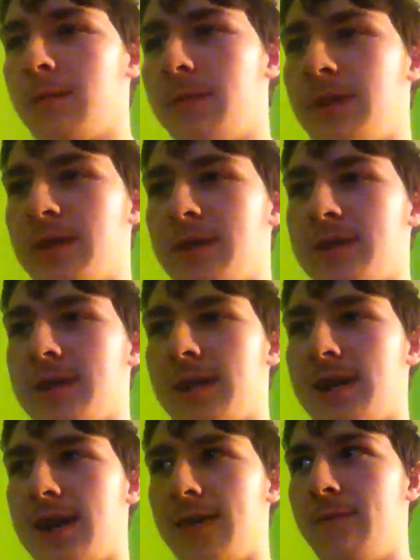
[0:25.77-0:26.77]
because
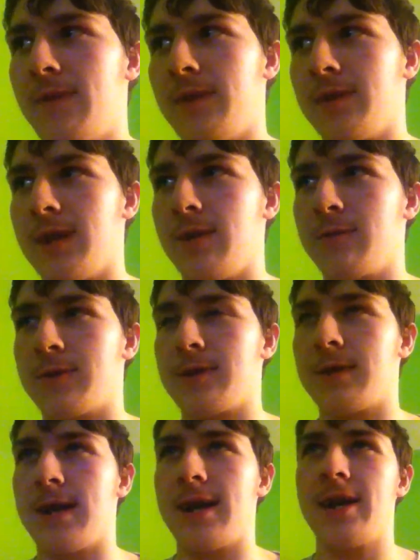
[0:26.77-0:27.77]
I was
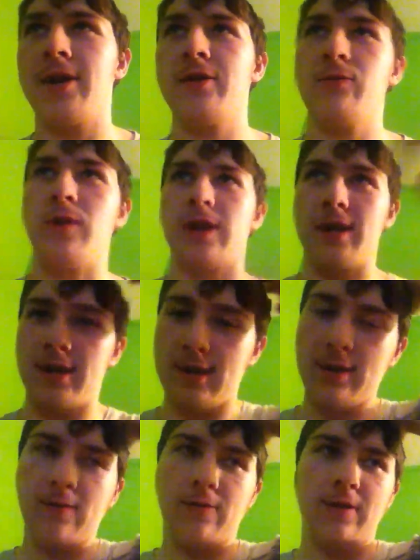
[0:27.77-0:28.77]
tired when I
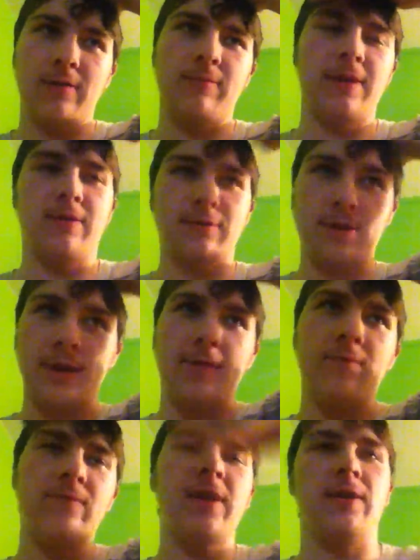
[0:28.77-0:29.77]
was like,
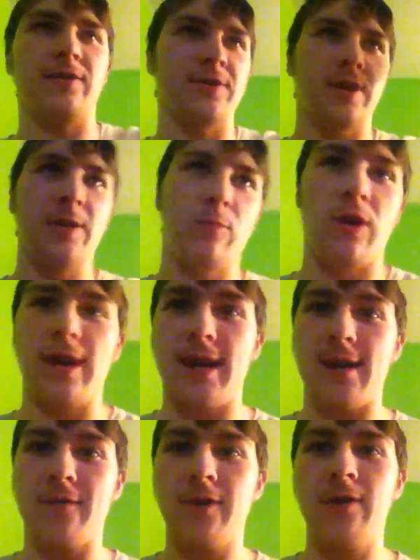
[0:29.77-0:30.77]
fell asleep right
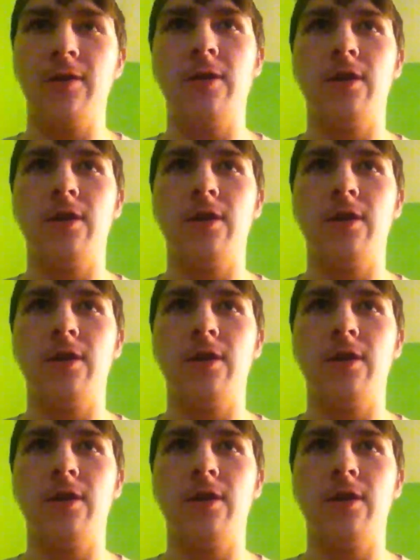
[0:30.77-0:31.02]
after.